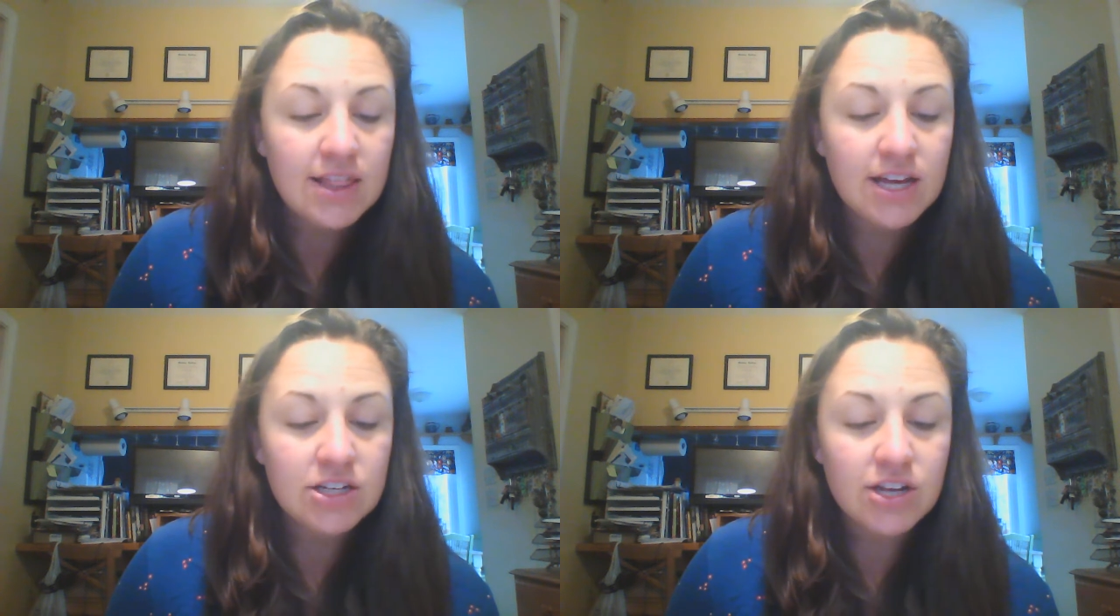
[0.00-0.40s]

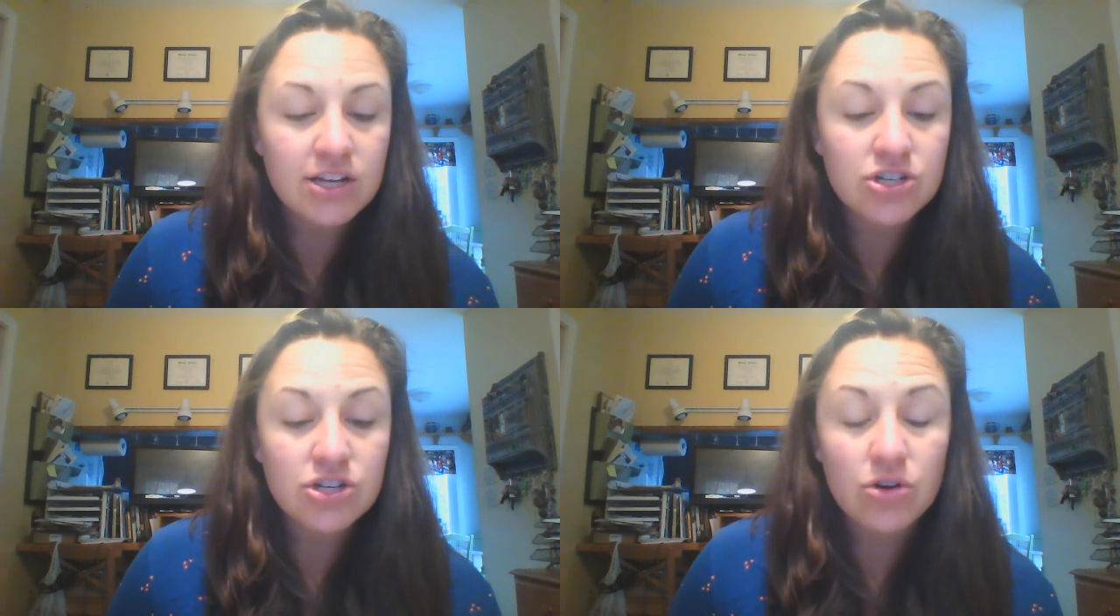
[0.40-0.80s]
that
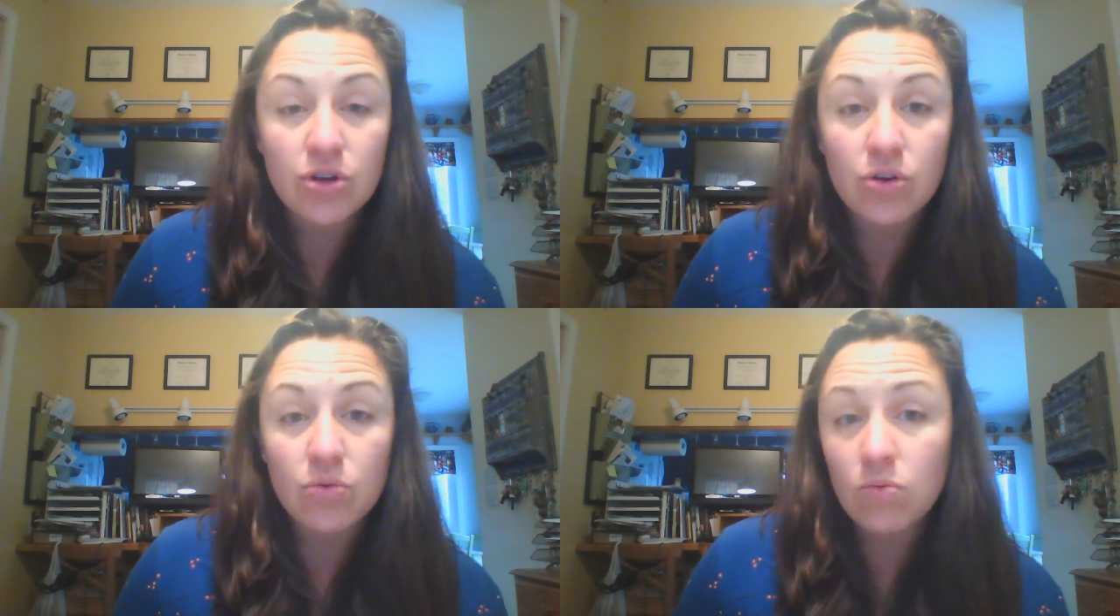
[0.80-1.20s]
can show
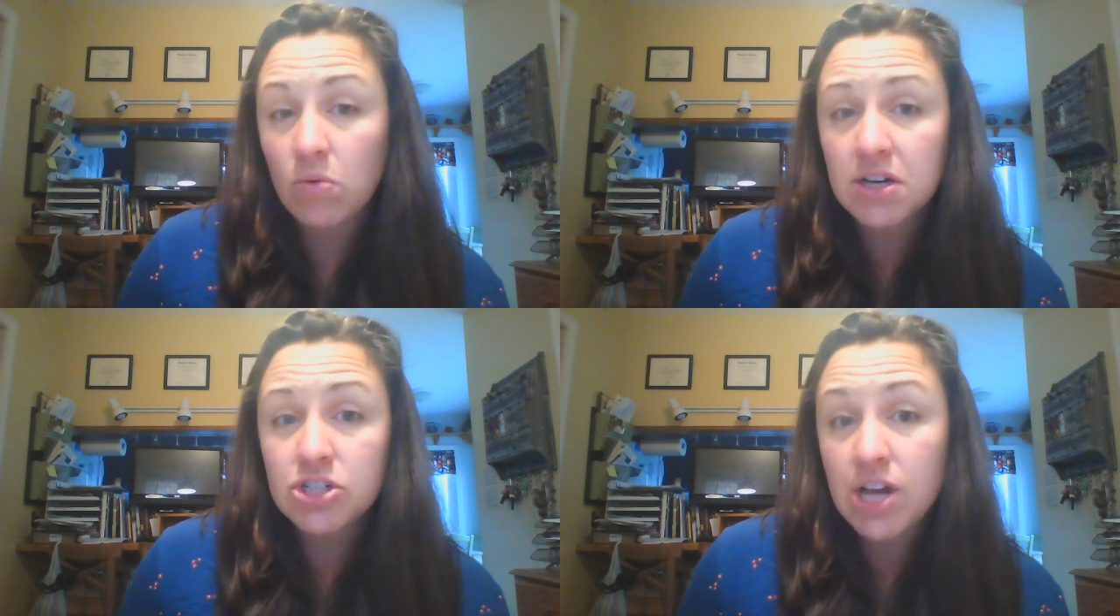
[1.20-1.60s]
you
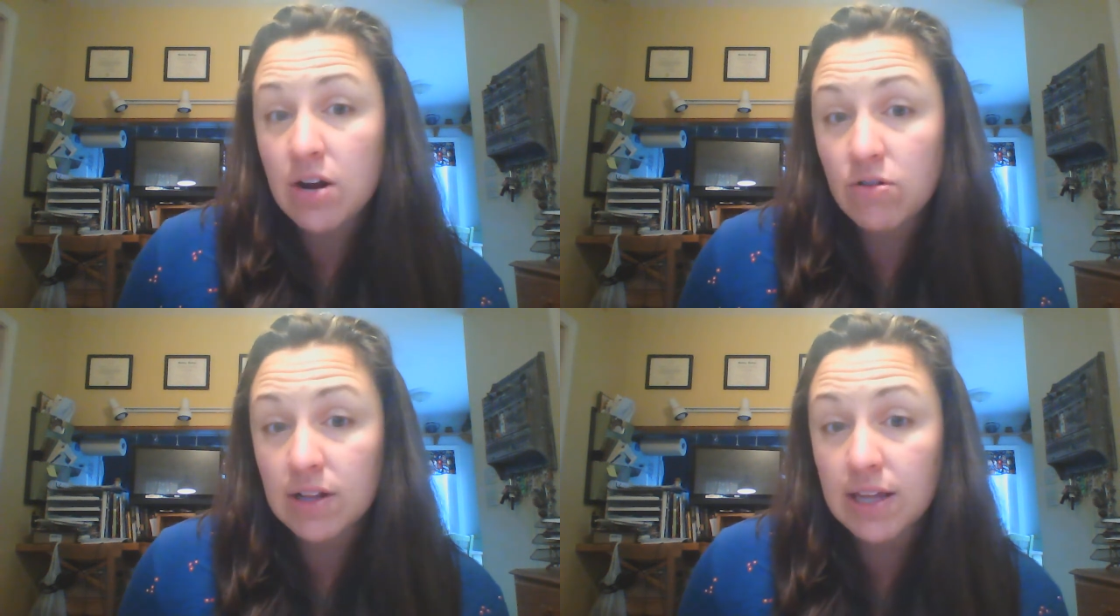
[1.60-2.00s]
what
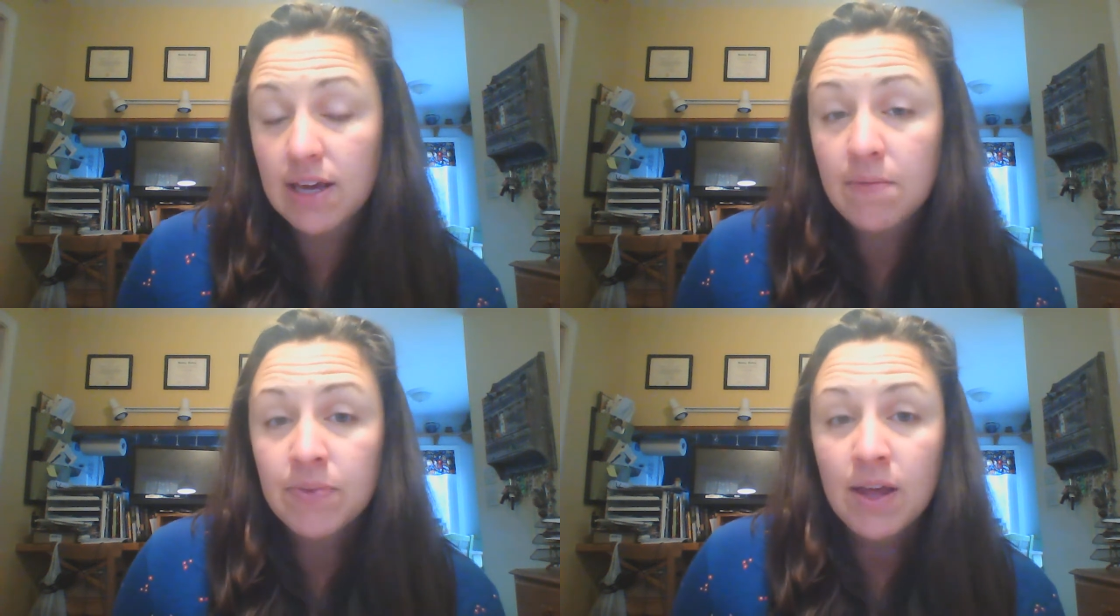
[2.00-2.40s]

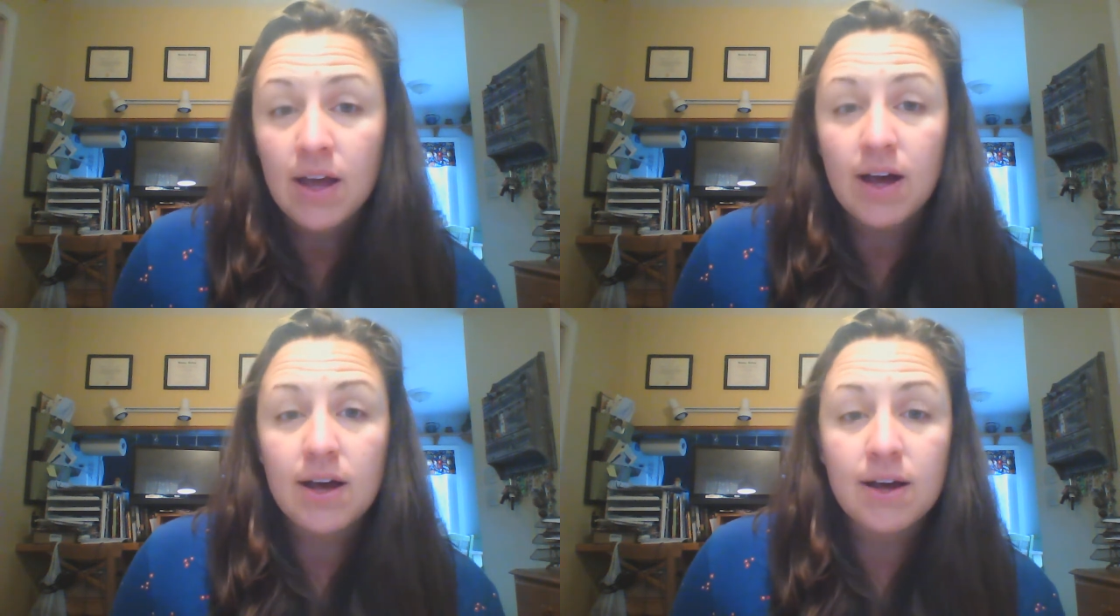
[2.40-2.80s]
generally
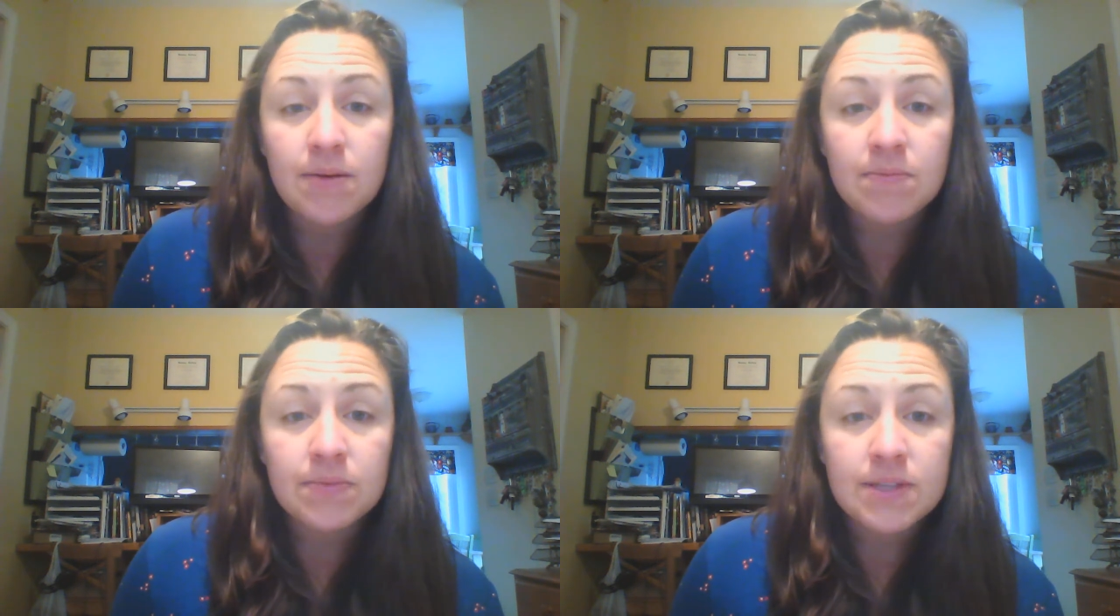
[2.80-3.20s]

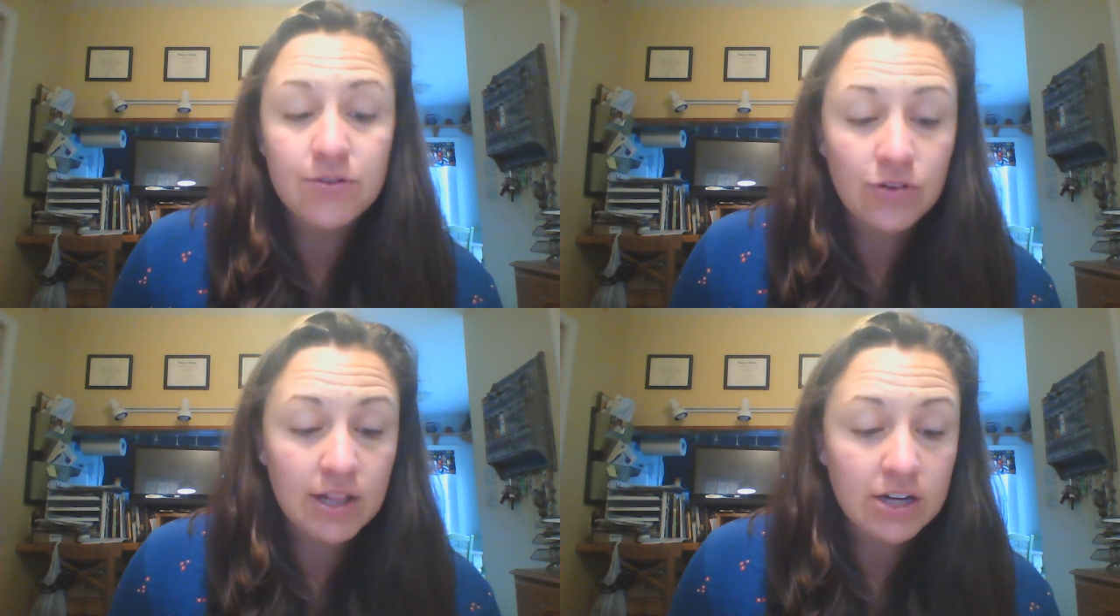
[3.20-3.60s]

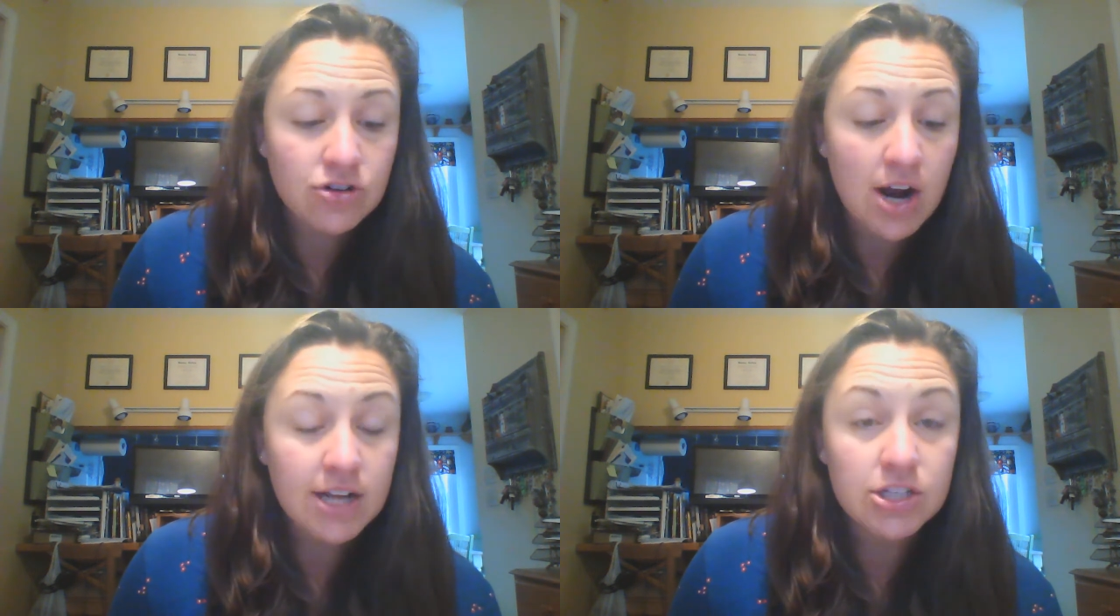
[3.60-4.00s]
different
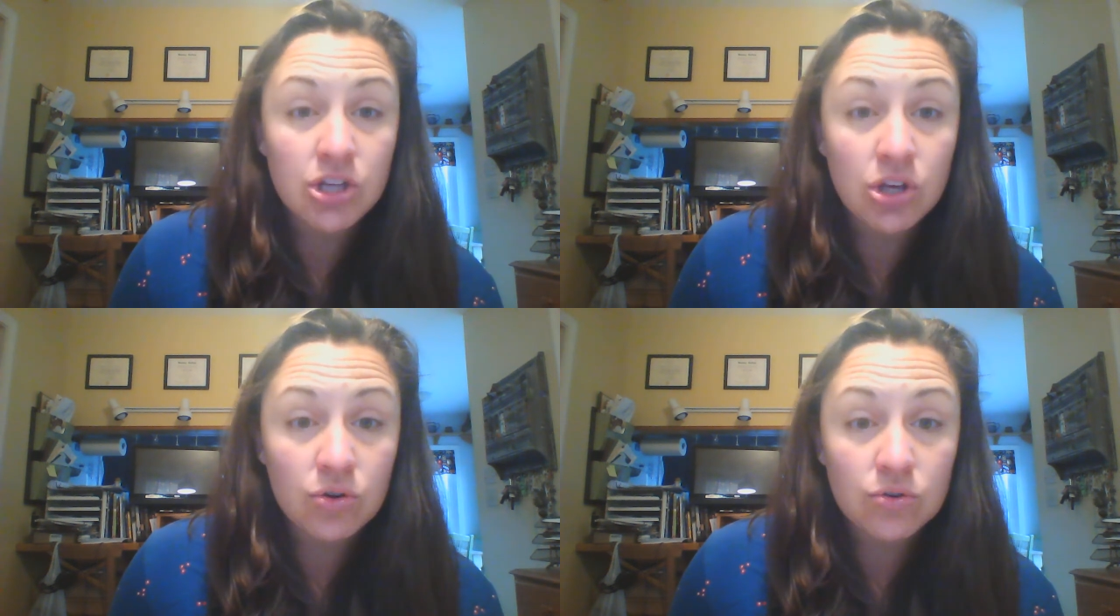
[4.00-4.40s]
electronics
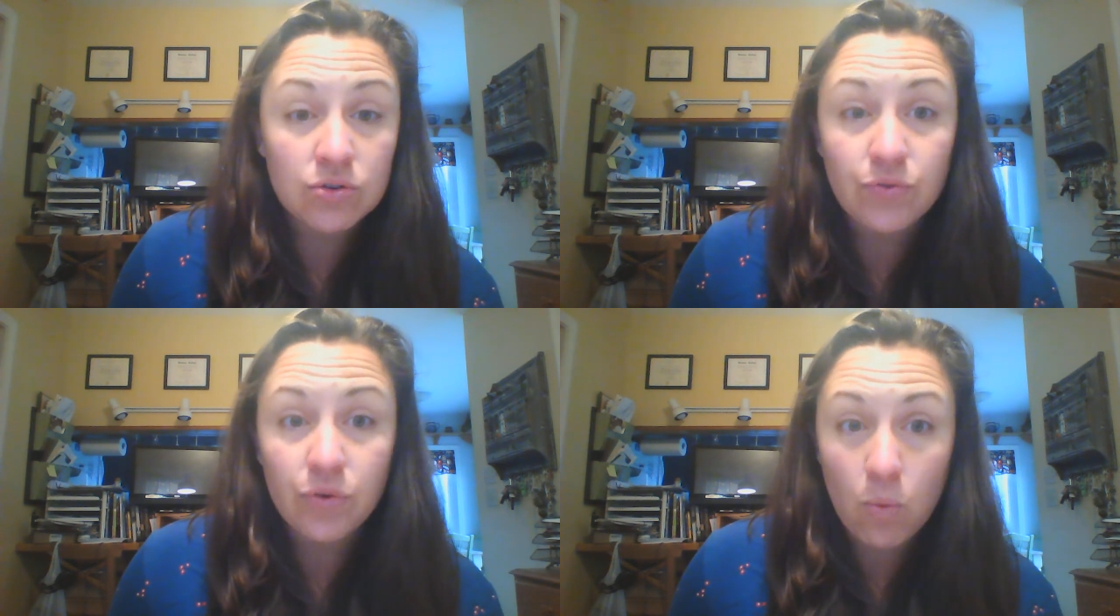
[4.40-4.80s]

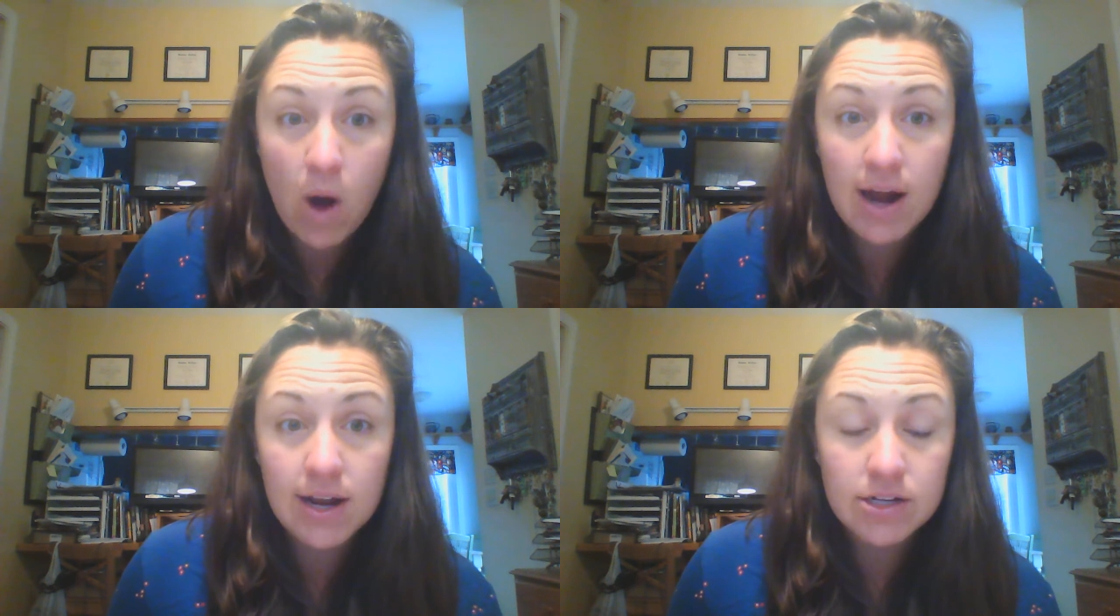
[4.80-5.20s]
use for
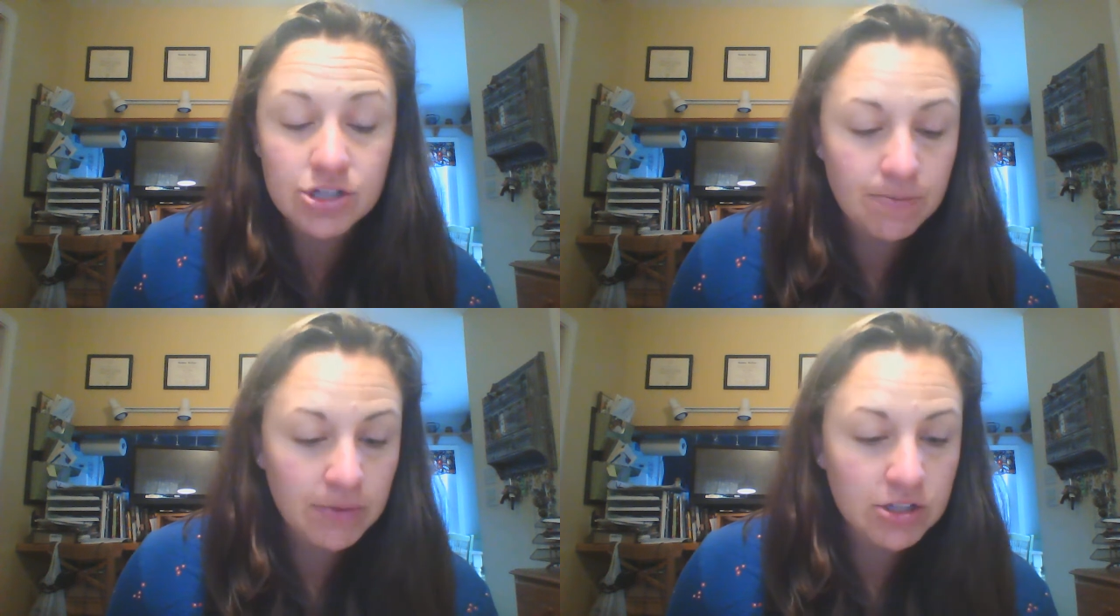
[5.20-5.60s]
wattage.